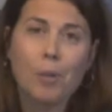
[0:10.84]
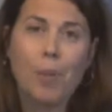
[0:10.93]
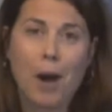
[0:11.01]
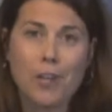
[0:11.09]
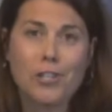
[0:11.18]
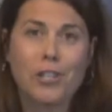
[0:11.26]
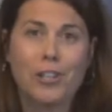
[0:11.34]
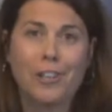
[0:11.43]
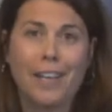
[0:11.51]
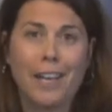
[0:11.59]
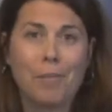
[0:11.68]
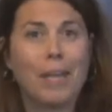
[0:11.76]
bit
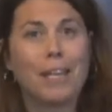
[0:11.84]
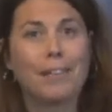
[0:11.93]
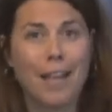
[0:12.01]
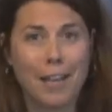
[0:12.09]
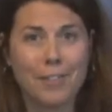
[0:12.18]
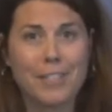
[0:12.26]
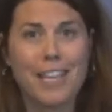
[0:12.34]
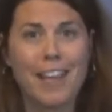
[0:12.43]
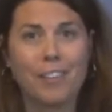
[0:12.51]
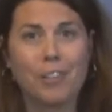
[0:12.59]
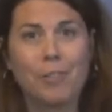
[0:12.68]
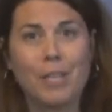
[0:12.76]
partial and I make a lot of
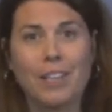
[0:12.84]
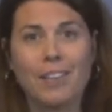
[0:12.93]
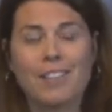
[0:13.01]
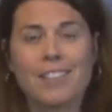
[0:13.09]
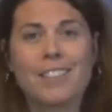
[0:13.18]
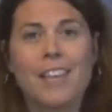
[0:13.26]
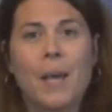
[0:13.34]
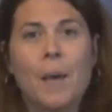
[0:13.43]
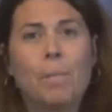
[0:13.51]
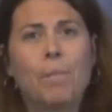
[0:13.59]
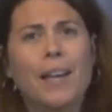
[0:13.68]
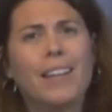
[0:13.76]
Italian meals,
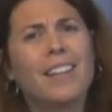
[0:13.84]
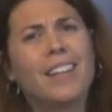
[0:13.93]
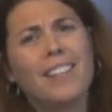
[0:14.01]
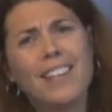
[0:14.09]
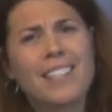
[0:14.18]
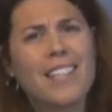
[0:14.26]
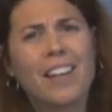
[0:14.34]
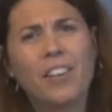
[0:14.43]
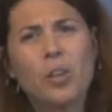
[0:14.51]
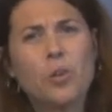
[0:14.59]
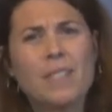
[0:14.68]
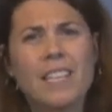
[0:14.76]
but in the
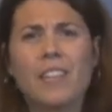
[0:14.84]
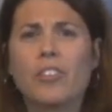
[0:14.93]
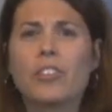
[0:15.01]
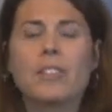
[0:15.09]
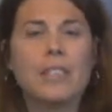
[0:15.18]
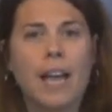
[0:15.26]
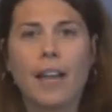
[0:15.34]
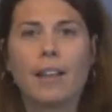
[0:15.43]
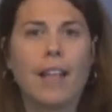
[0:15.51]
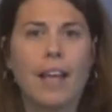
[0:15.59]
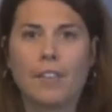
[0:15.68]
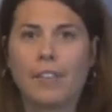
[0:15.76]
Italian cuisine there's not a
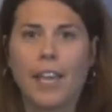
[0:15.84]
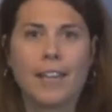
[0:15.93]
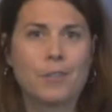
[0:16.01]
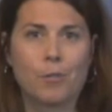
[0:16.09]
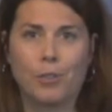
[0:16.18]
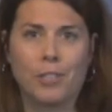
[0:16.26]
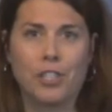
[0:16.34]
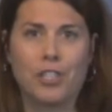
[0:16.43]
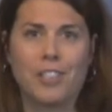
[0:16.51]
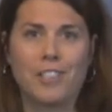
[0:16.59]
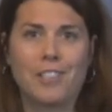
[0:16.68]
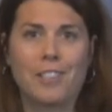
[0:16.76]
lot of casserole
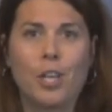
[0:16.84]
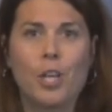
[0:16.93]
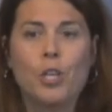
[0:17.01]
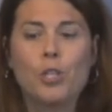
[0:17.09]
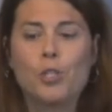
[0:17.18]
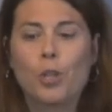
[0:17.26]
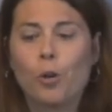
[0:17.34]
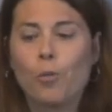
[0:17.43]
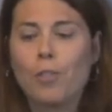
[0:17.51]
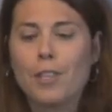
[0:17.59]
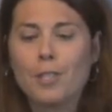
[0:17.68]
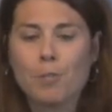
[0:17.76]
dishes. So
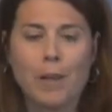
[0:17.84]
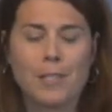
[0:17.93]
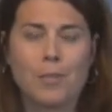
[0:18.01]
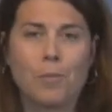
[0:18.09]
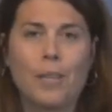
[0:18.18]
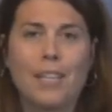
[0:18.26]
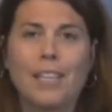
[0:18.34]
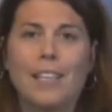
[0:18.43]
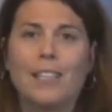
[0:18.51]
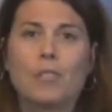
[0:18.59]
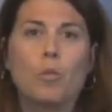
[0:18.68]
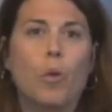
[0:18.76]
this recipe
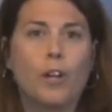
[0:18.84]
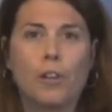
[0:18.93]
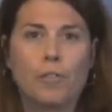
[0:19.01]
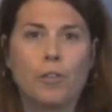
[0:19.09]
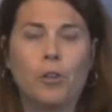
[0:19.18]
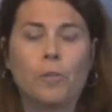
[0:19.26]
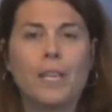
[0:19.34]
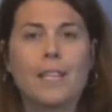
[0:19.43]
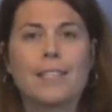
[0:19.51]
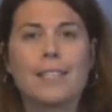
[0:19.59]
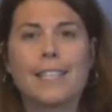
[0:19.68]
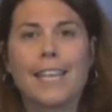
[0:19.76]
is wonderful
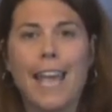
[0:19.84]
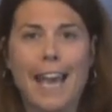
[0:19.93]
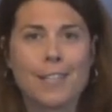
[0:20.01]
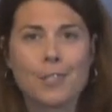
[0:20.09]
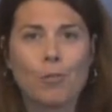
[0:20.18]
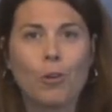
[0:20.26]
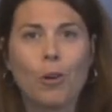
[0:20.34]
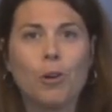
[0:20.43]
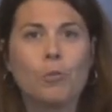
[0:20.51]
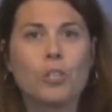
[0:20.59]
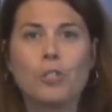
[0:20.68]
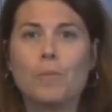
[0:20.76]
because it's a
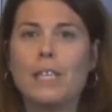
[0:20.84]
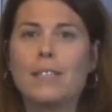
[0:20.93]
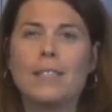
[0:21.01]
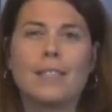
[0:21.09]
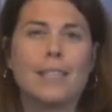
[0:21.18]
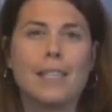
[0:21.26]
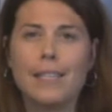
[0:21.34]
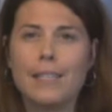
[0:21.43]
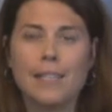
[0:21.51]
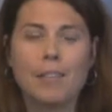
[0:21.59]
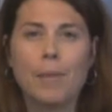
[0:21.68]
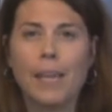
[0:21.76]
casserole, which means it's
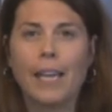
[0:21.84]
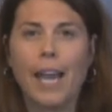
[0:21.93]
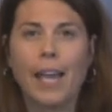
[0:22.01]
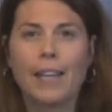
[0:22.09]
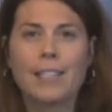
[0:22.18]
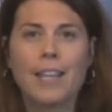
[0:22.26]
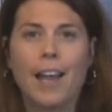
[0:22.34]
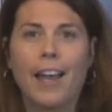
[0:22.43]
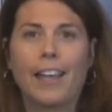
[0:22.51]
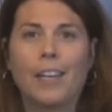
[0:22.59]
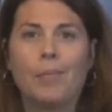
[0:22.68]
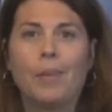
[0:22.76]
easy to make ahead of
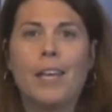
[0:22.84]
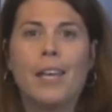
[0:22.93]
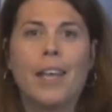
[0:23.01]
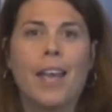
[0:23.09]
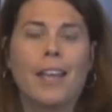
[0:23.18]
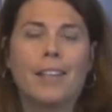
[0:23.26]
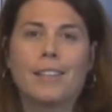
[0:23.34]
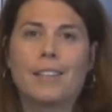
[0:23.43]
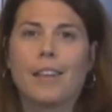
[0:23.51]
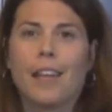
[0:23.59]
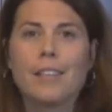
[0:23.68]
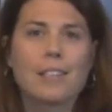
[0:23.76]
time and it's
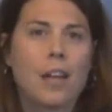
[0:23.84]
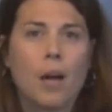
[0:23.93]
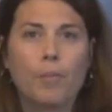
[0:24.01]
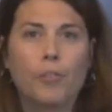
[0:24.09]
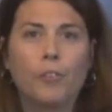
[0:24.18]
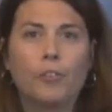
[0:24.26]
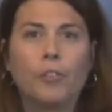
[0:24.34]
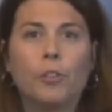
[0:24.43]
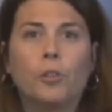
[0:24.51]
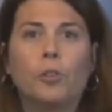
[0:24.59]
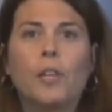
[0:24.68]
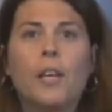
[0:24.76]
a nice comfort
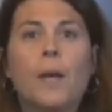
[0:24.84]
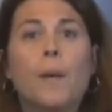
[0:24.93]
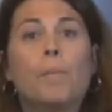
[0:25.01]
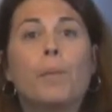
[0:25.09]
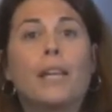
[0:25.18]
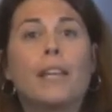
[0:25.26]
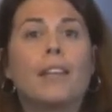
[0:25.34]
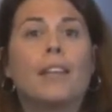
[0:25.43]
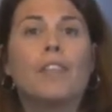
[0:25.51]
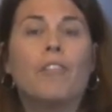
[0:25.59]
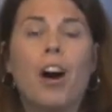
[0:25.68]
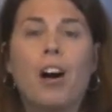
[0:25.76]
food, but it
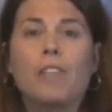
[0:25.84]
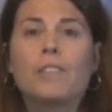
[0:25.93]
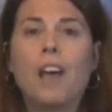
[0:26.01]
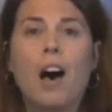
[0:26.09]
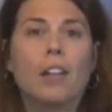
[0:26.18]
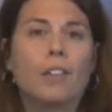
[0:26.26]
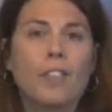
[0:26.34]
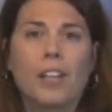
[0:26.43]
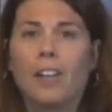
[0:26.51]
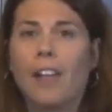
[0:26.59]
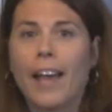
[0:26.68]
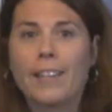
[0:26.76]
involves all of the
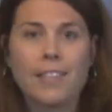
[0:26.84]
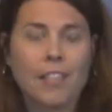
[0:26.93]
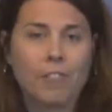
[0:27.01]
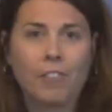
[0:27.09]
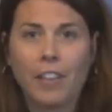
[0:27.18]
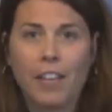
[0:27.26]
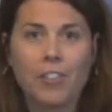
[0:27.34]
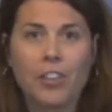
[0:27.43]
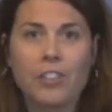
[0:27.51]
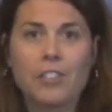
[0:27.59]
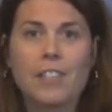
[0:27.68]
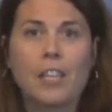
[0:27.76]
classic
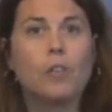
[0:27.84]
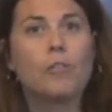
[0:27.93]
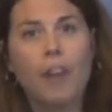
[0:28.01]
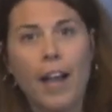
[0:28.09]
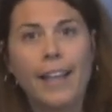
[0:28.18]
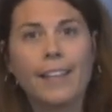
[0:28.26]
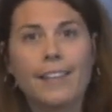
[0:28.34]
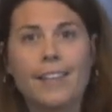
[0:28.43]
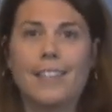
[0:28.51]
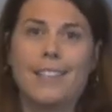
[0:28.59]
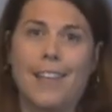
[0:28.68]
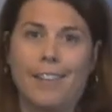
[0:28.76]
flavors that you find
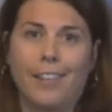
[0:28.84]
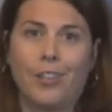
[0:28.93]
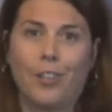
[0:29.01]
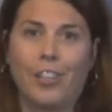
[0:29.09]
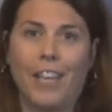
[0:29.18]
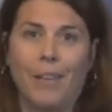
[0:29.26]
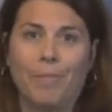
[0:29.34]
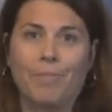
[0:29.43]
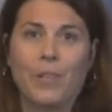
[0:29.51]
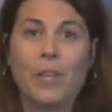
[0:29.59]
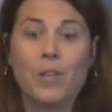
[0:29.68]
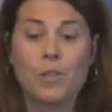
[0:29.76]
in Italian cooking.
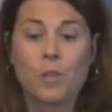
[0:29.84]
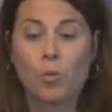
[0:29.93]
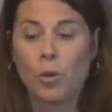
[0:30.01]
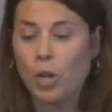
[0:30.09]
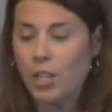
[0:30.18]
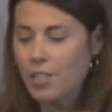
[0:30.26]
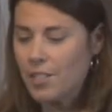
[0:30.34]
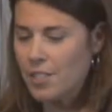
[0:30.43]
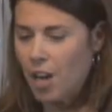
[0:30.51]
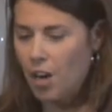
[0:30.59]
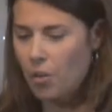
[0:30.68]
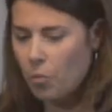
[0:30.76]
So we're going to
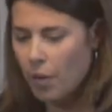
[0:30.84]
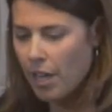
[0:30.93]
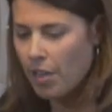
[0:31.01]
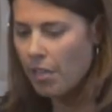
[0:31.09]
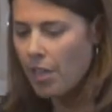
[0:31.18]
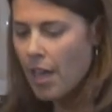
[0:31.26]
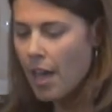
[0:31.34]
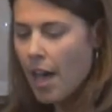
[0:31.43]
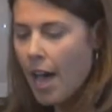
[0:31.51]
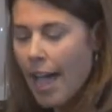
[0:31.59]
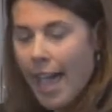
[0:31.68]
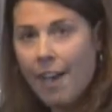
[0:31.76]
start with
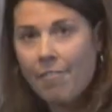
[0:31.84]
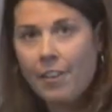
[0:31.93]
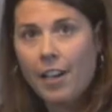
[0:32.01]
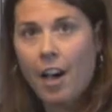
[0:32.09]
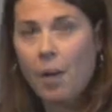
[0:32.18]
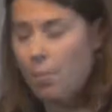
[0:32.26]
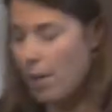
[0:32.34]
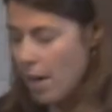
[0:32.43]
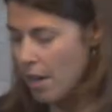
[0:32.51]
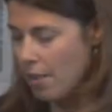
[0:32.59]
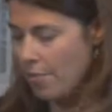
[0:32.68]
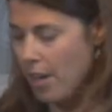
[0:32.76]
a half a cup
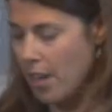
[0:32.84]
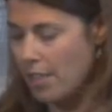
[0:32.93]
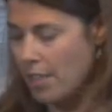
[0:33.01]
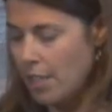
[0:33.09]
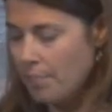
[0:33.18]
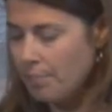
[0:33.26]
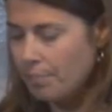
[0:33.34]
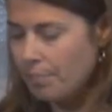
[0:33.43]
of onion.